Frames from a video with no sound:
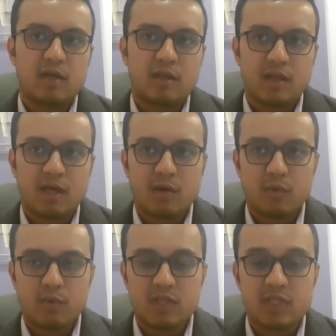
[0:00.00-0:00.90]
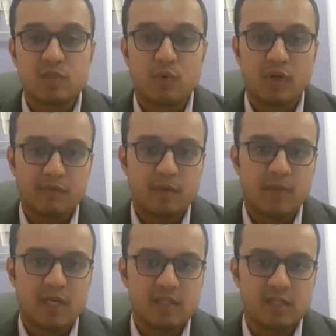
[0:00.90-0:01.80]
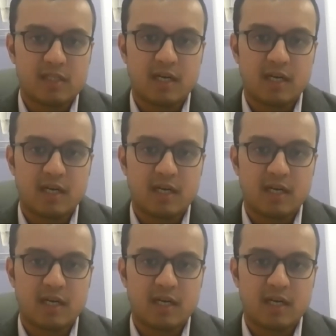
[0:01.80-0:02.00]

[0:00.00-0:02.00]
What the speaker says: Now, this is one of the branches.